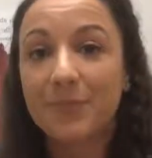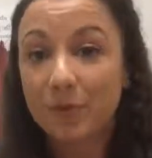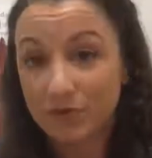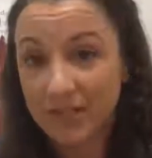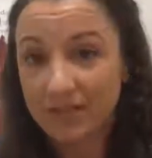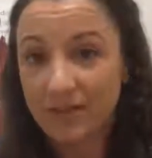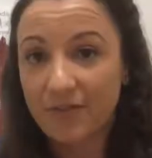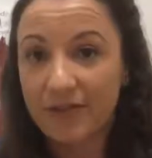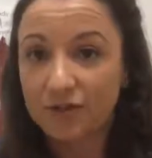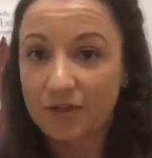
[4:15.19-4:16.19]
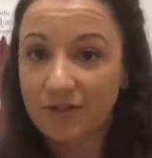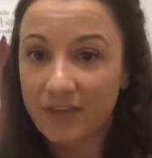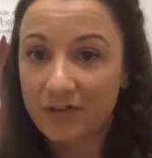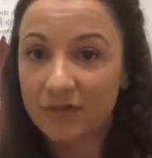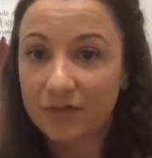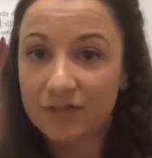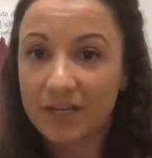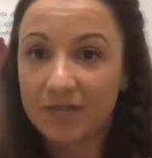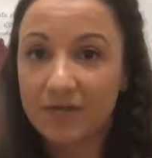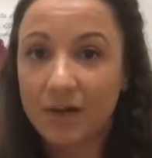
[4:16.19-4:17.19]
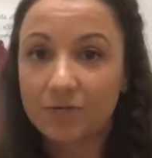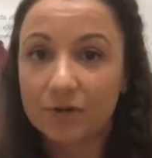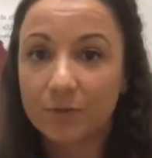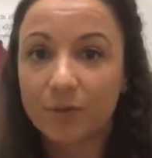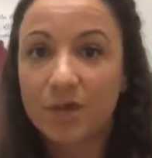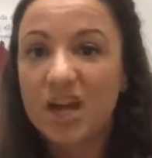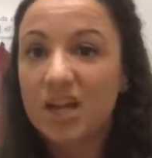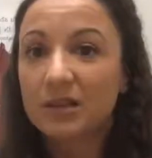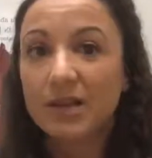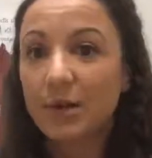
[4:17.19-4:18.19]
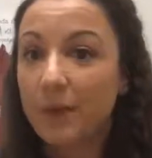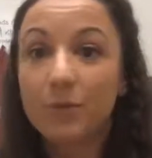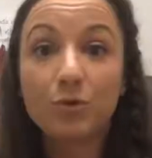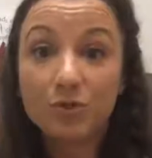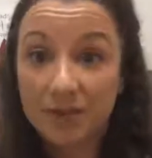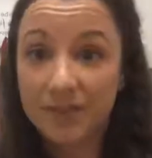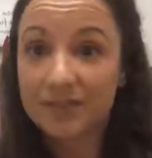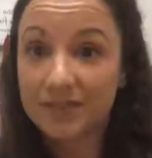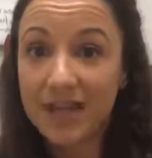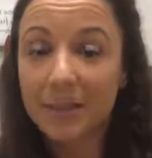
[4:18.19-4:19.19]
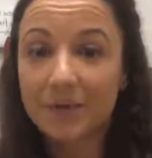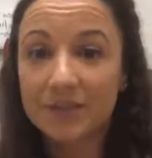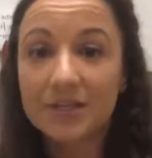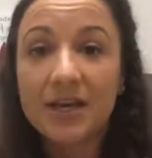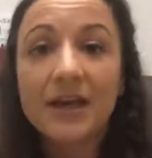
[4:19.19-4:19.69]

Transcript: those kinds of things, so that they feel safe and comfortable, like I'm used to this happens.